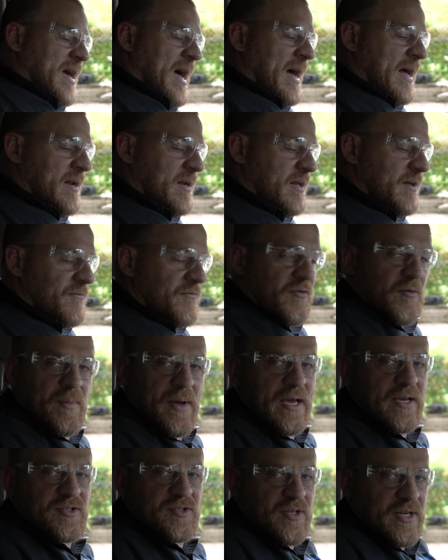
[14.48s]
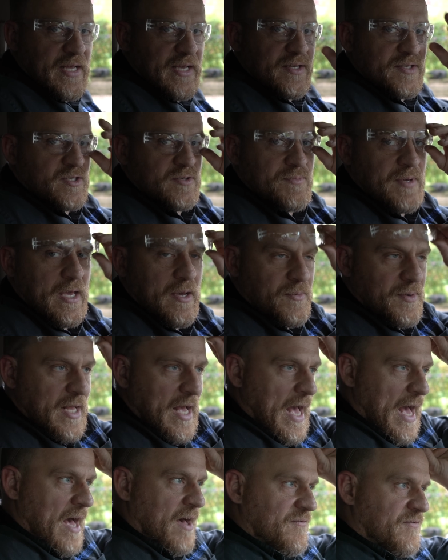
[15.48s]
that information is to be able to
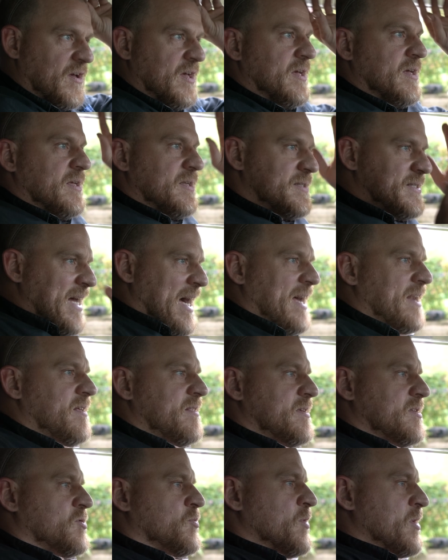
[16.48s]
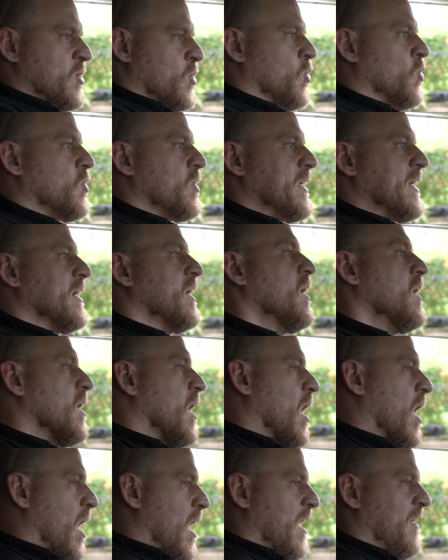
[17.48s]
have data that's recording
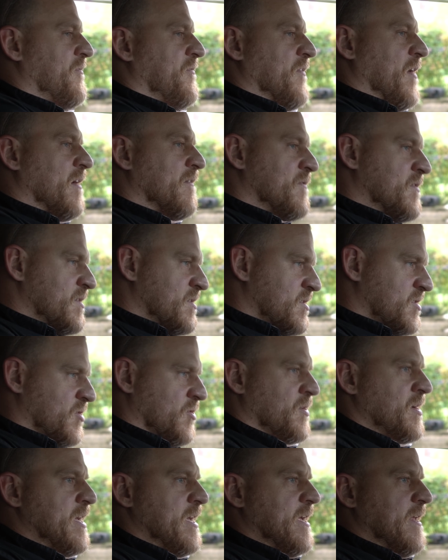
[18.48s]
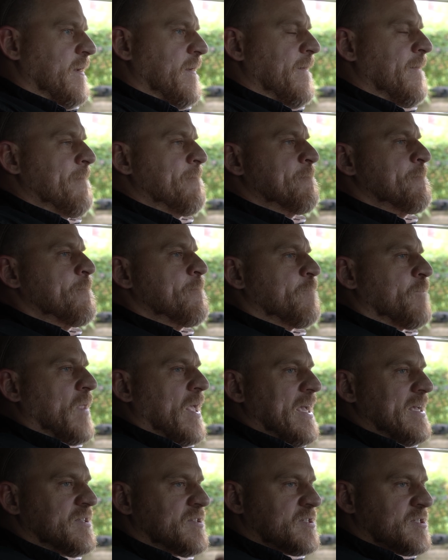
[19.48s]
off of the screen
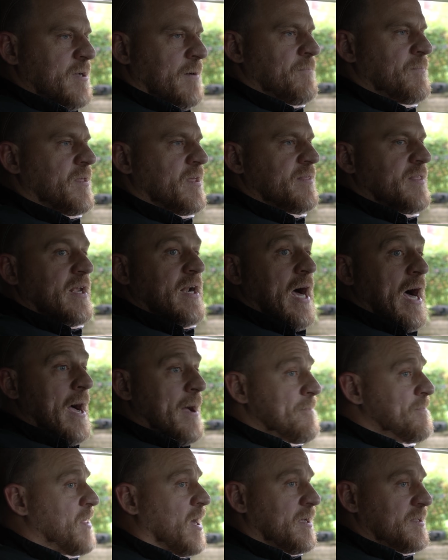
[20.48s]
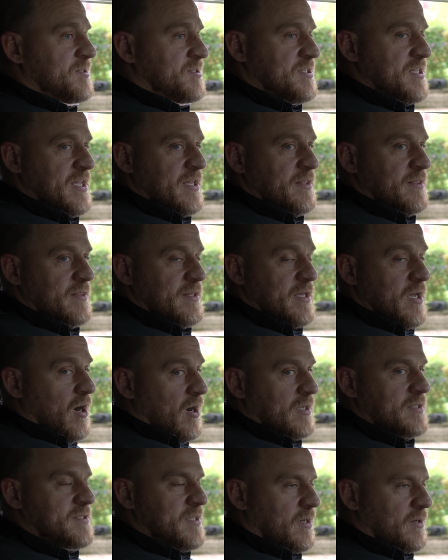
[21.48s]
is something that I'm not seeing the
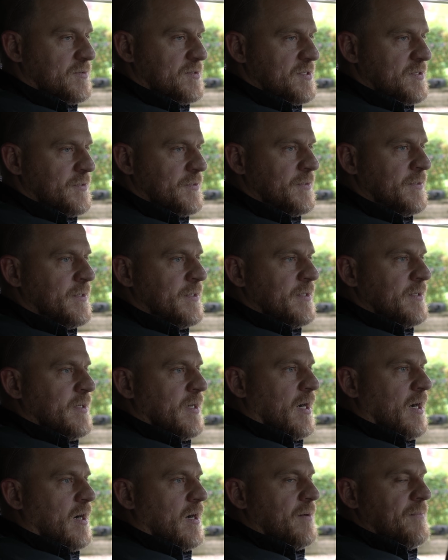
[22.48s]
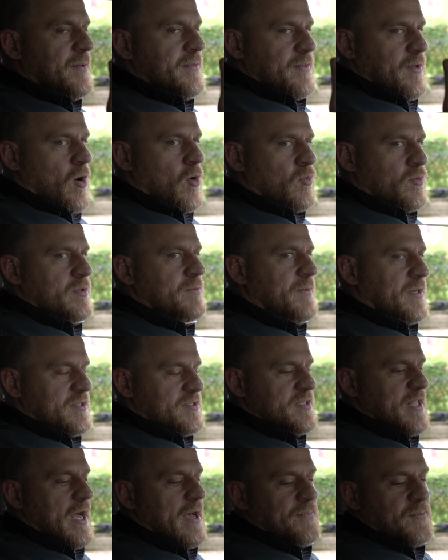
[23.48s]
Autel do. Um, only my
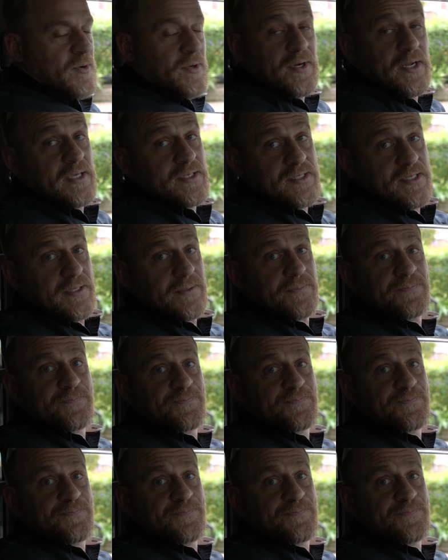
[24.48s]
Snap-on does it.